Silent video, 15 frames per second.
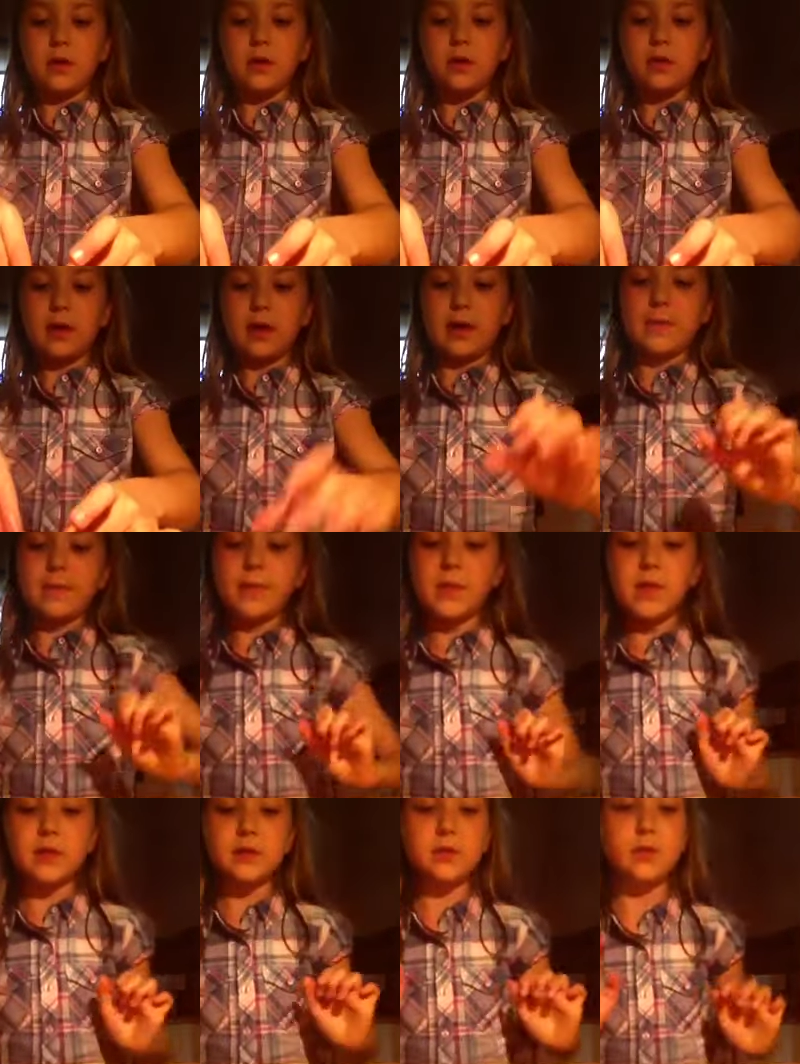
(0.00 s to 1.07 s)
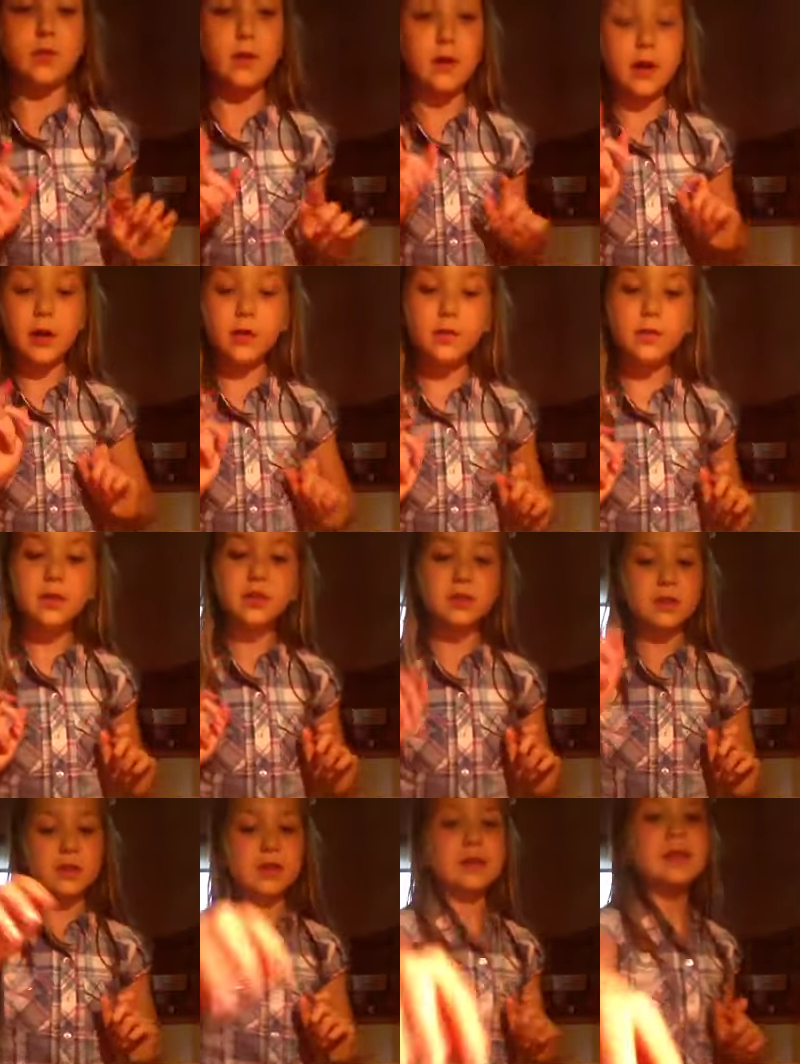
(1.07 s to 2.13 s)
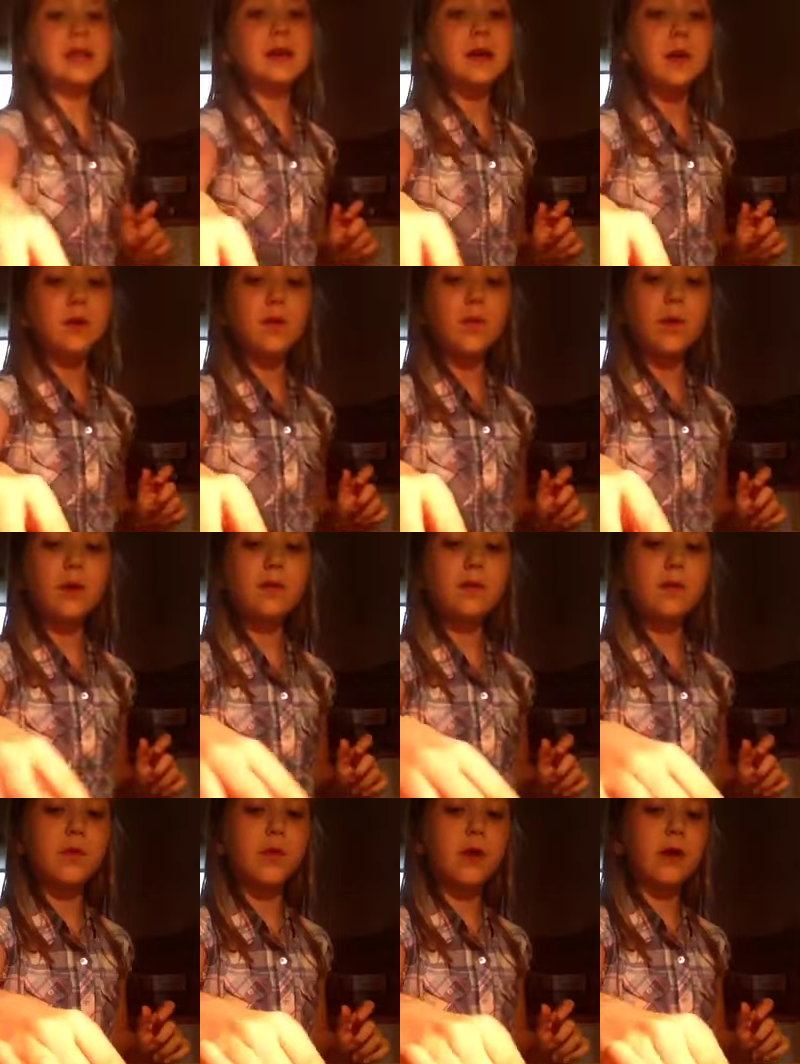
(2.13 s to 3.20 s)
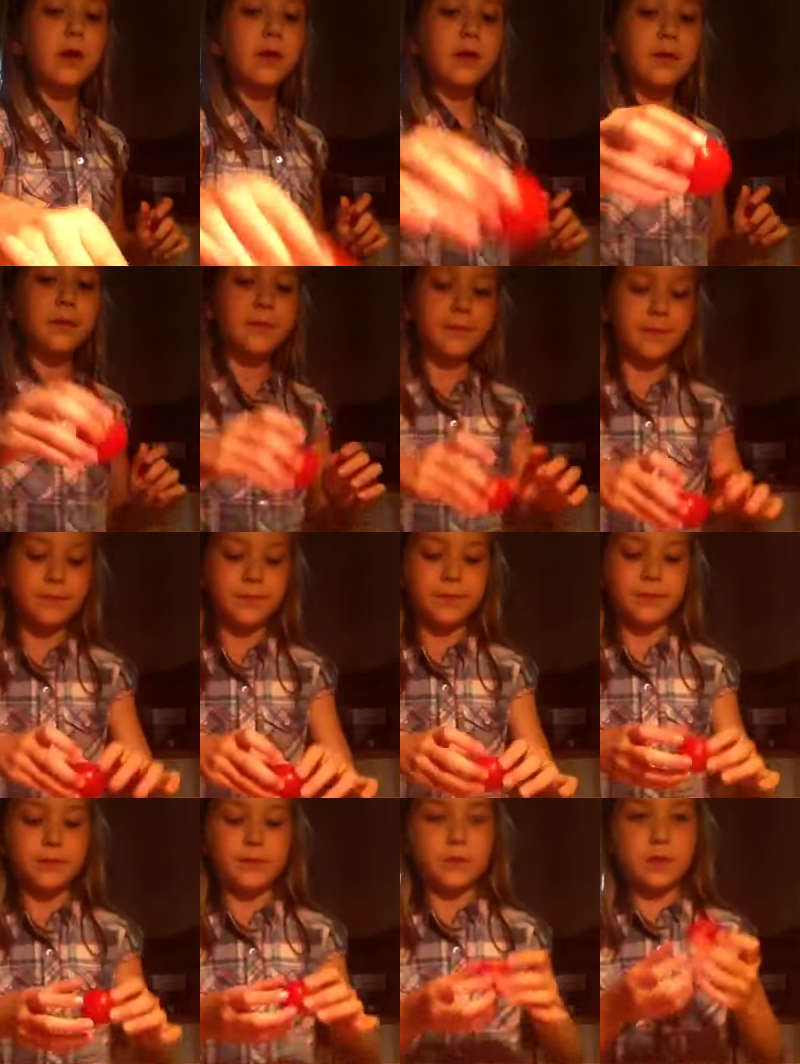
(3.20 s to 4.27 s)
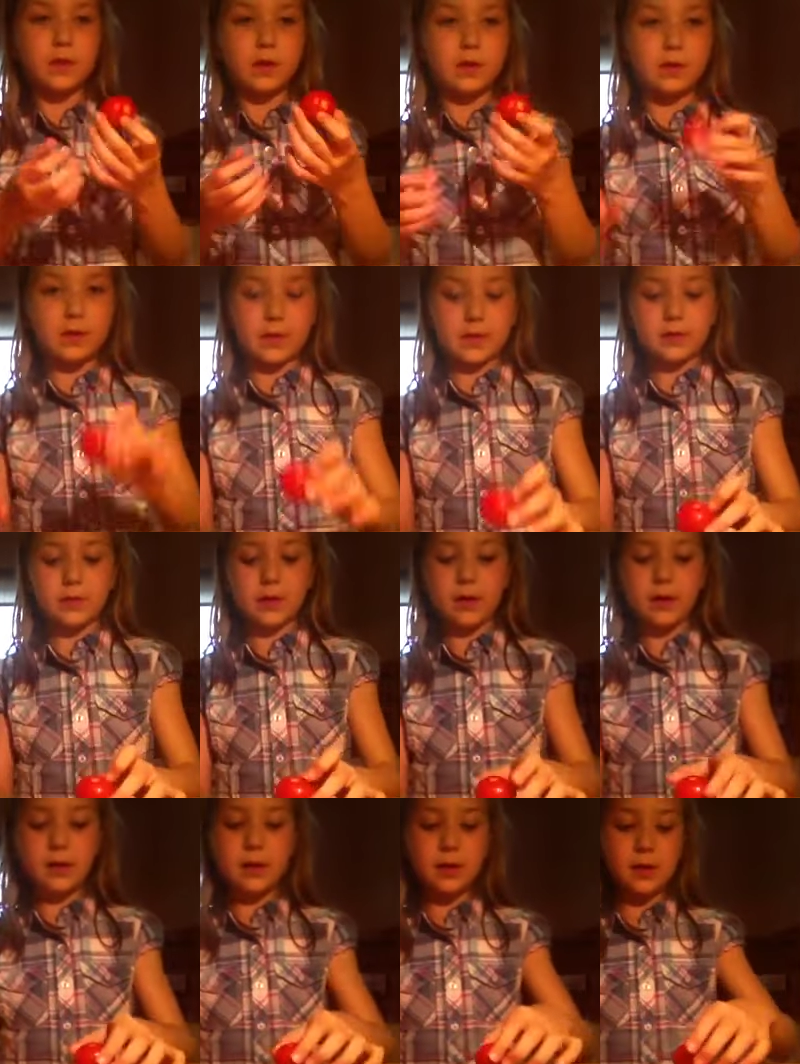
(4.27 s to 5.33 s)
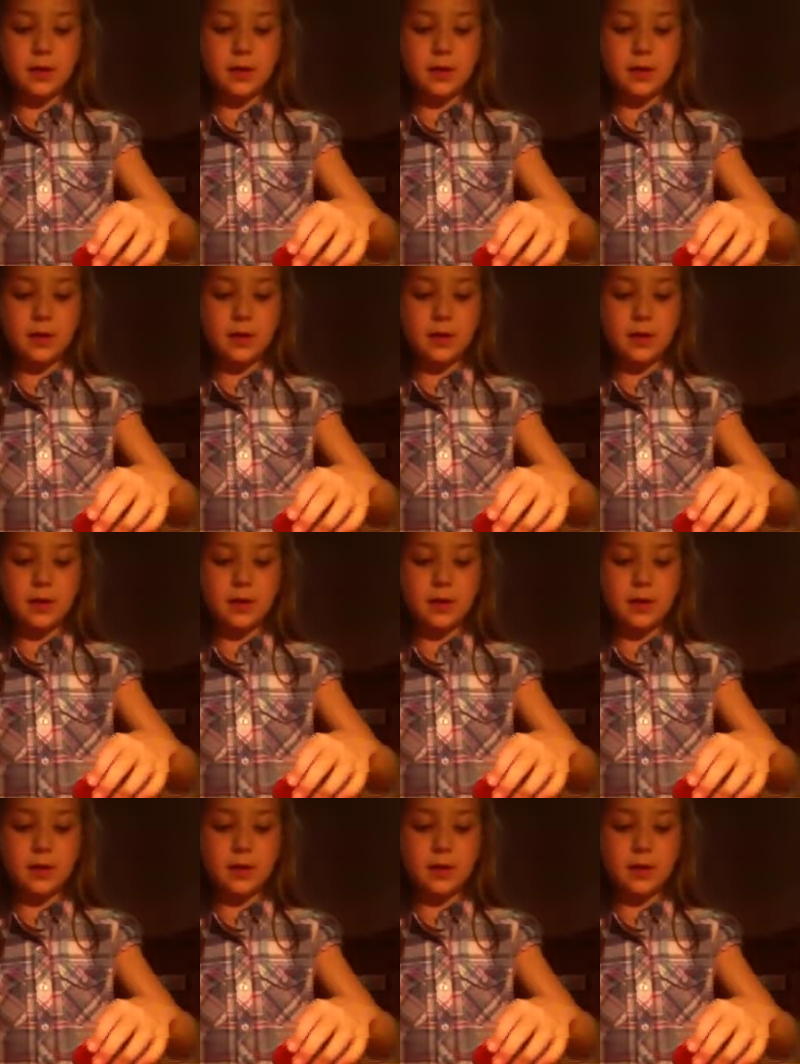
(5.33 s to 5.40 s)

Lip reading: Okay, so now we're just going to take one more, this one.